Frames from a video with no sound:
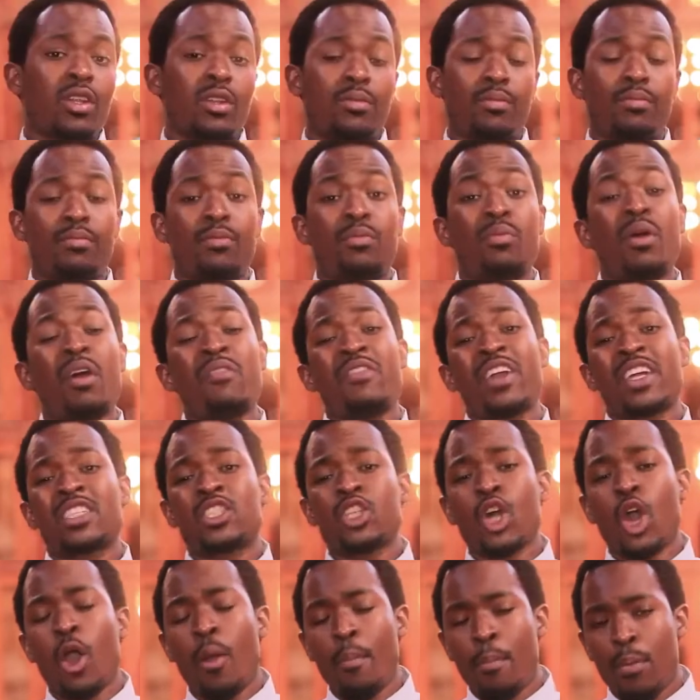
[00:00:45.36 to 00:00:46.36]
But the above
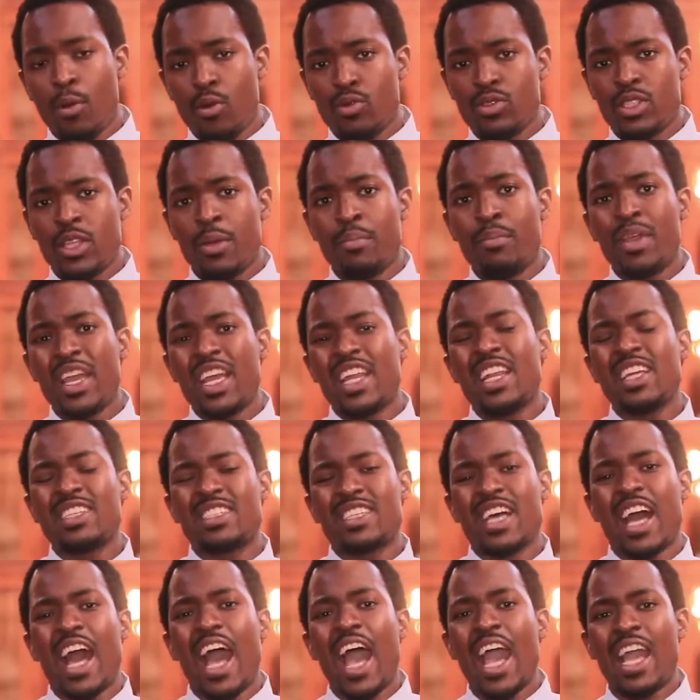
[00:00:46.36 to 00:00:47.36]
examples are merely
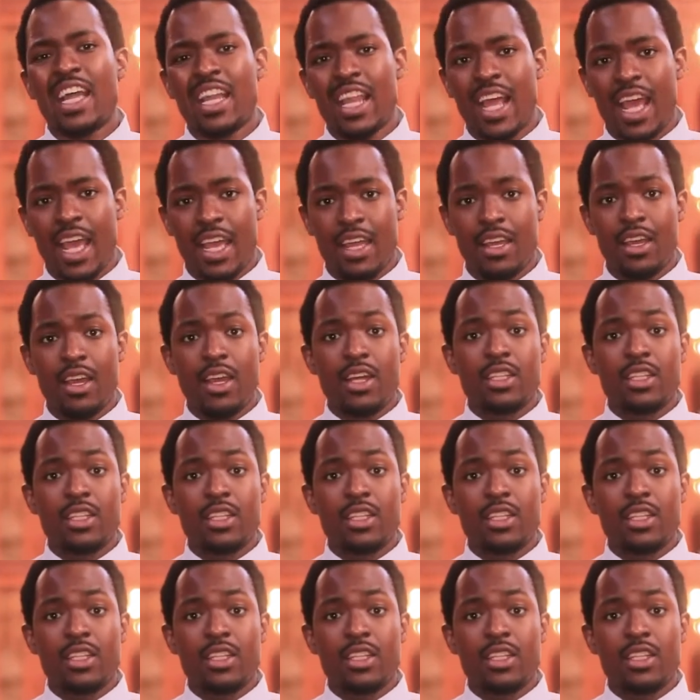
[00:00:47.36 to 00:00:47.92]
to highlight